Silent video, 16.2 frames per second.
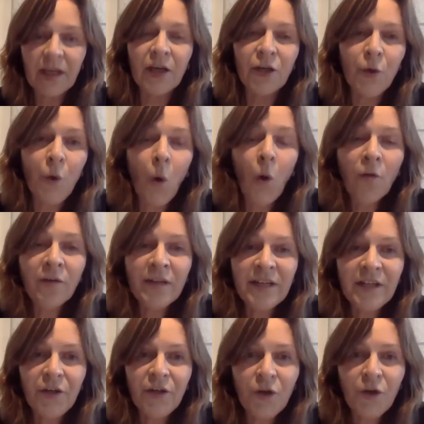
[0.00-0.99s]
You
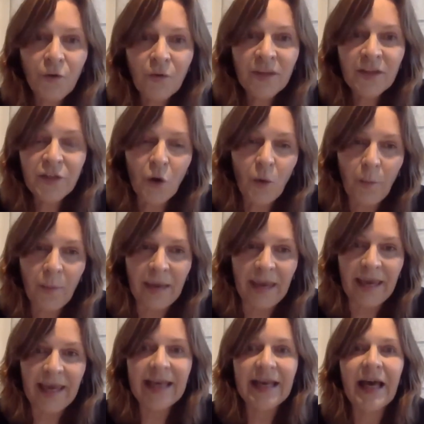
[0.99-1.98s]
already know the
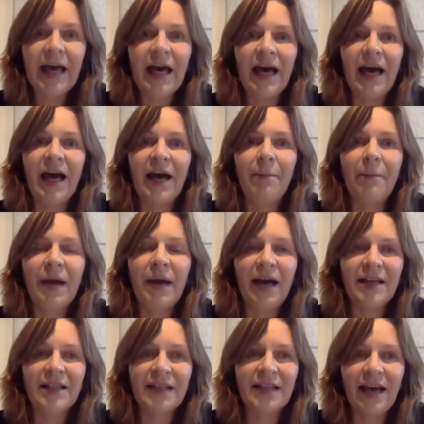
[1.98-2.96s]
topic, uh,
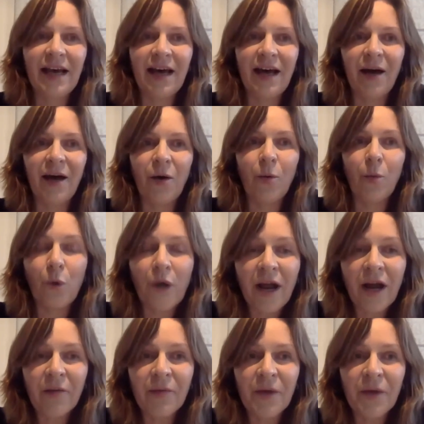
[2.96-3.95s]
but uh, what
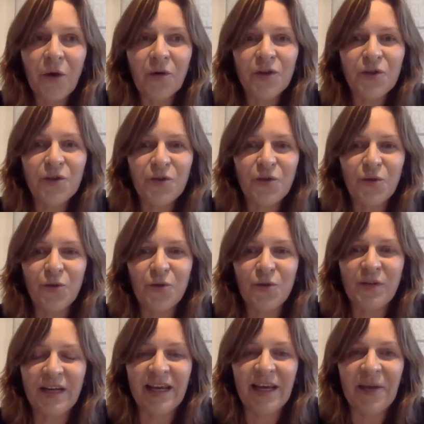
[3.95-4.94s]
are we going to do
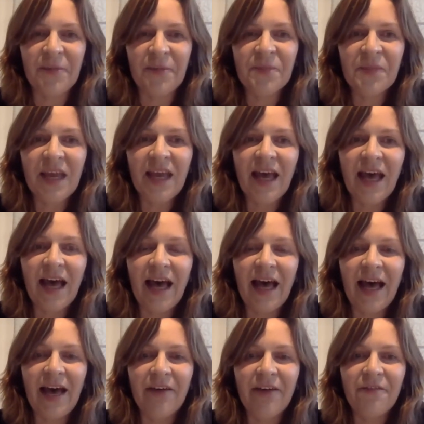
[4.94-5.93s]
today?
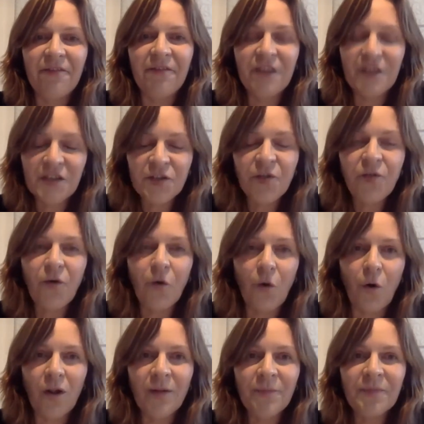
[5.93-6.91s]
Uh, first of
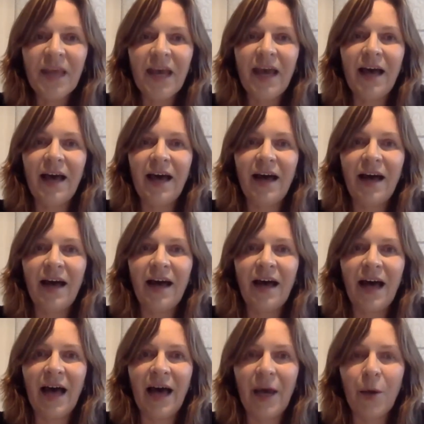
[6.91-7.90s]
all, uh,
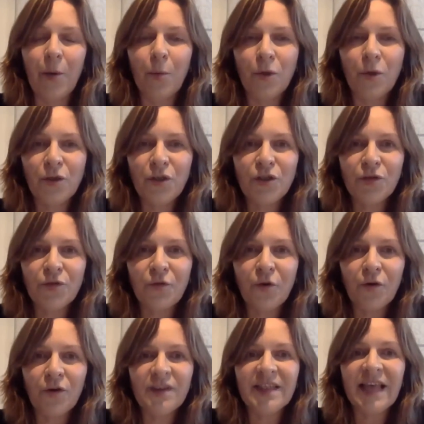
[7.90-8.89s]
I want to
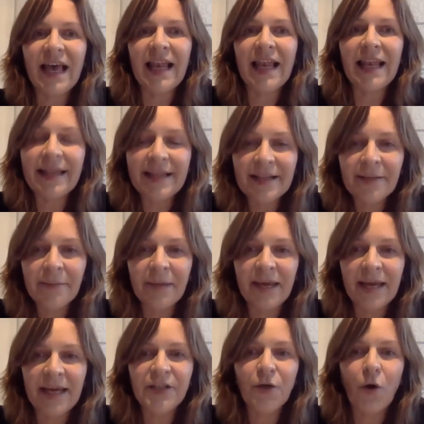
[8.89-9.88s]
focus a little
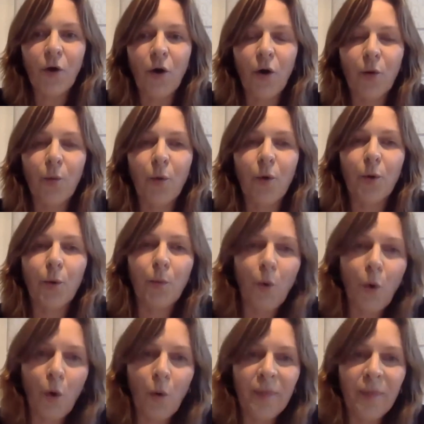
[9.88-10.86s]
bit on what
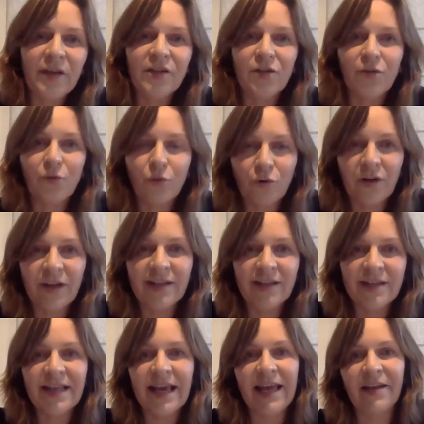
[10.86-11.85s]
warmers,
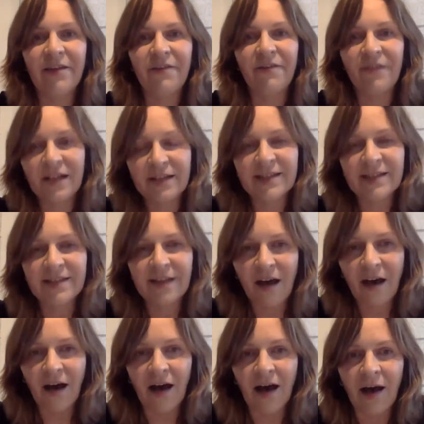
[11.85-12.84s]
coolers, and fillers
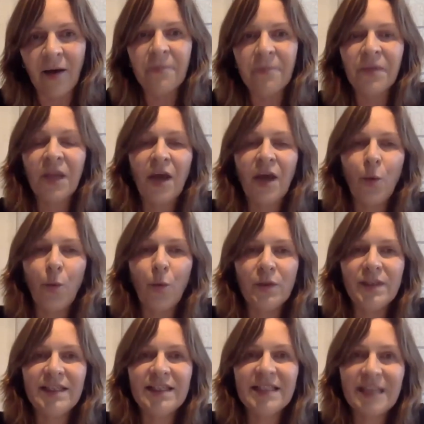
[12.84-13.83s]
are,
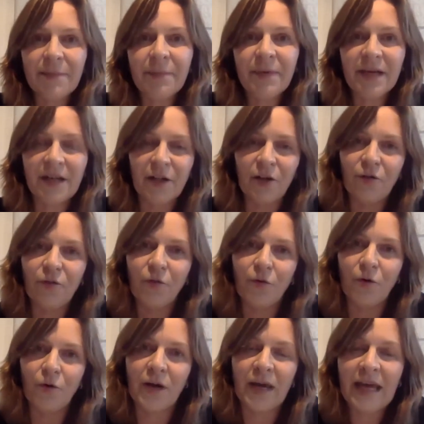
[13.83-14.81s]
what's typical
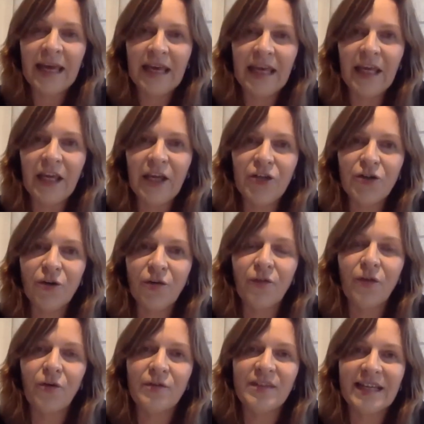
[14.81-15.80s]
for each
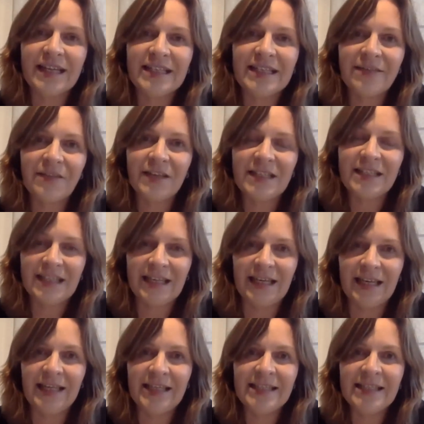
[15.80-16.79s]
of those
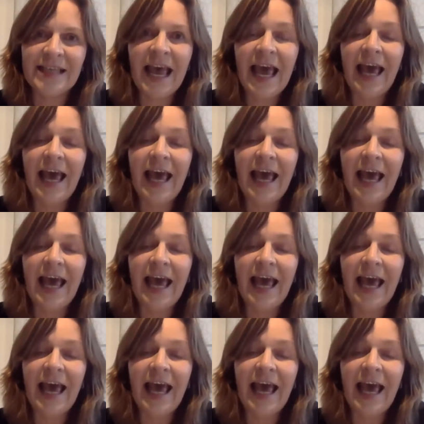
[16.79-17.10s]
activities.